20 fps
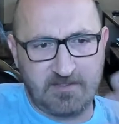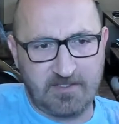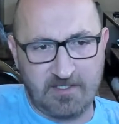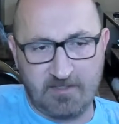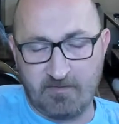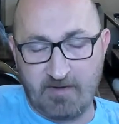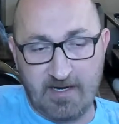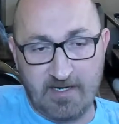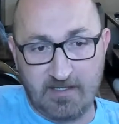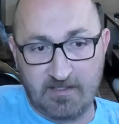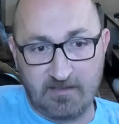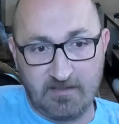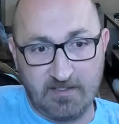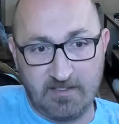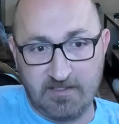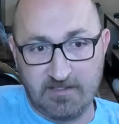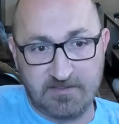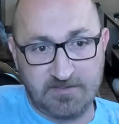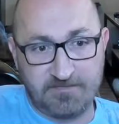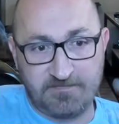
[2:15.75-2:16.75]
Theoretically,
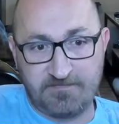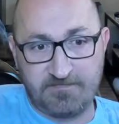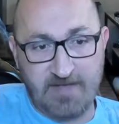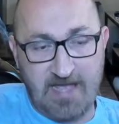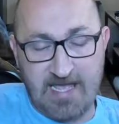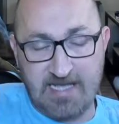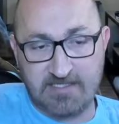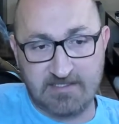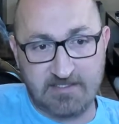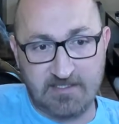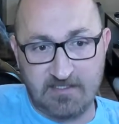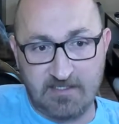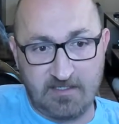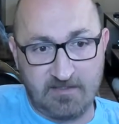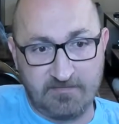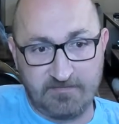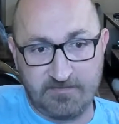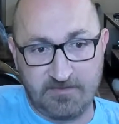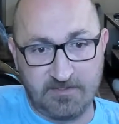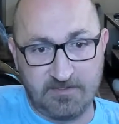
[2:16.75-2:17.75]
it's fast
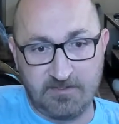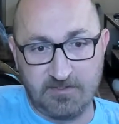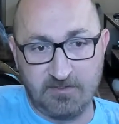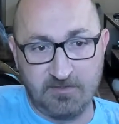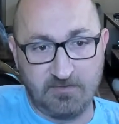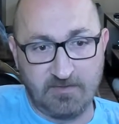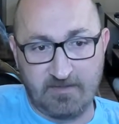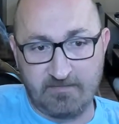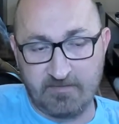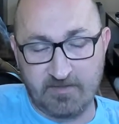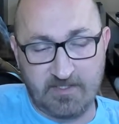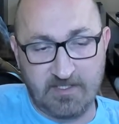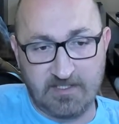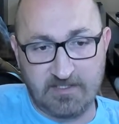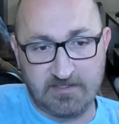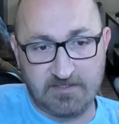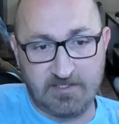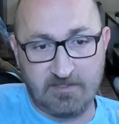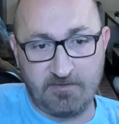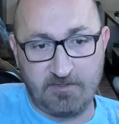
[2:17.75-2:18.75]
enough to do everything
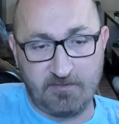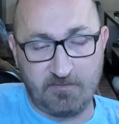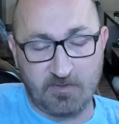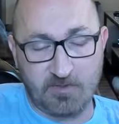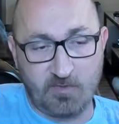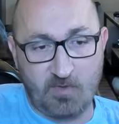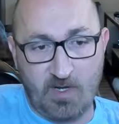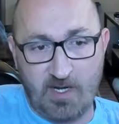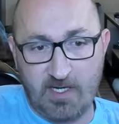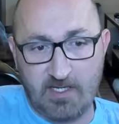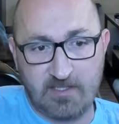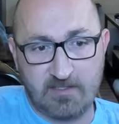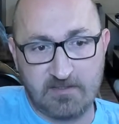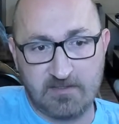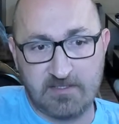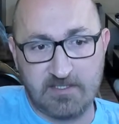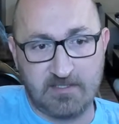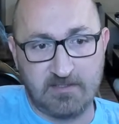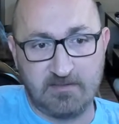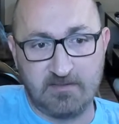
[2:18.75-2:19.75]
Sony
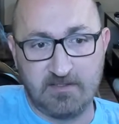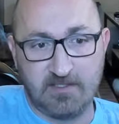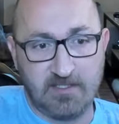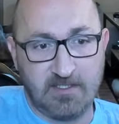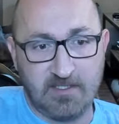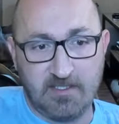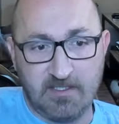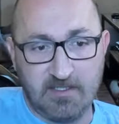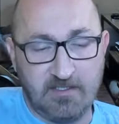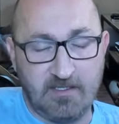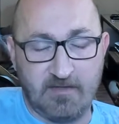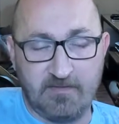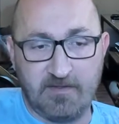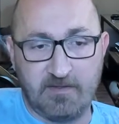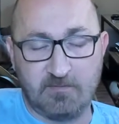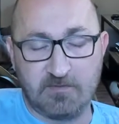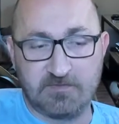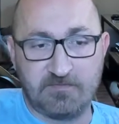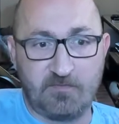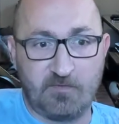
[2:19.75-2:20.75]
requires, and you know, I think
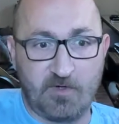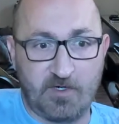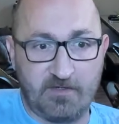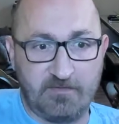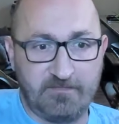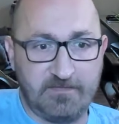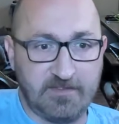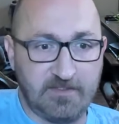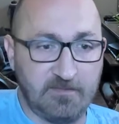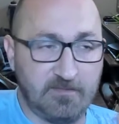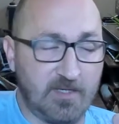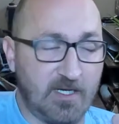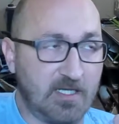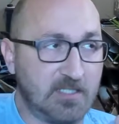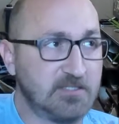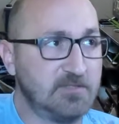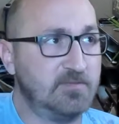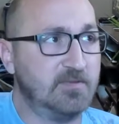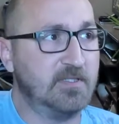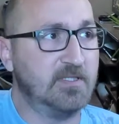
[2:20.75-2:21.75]
it was 450
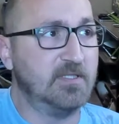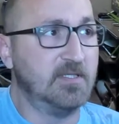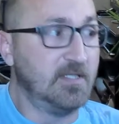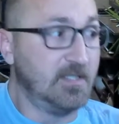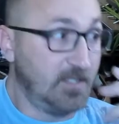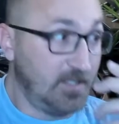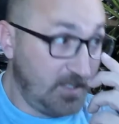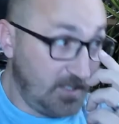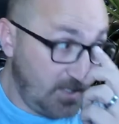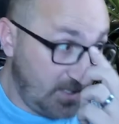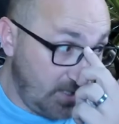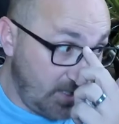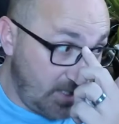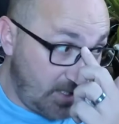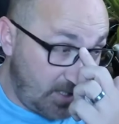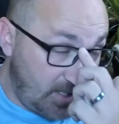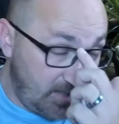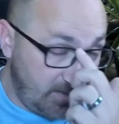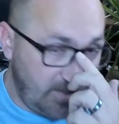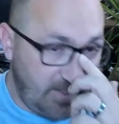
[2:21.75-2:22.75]
bucks, but
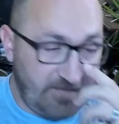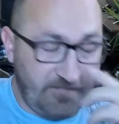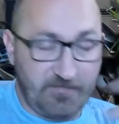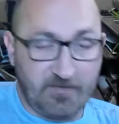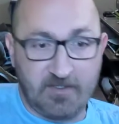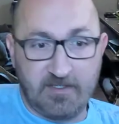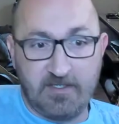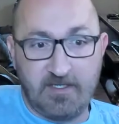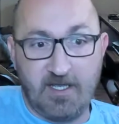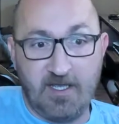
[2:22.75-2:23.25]
uh, definitely,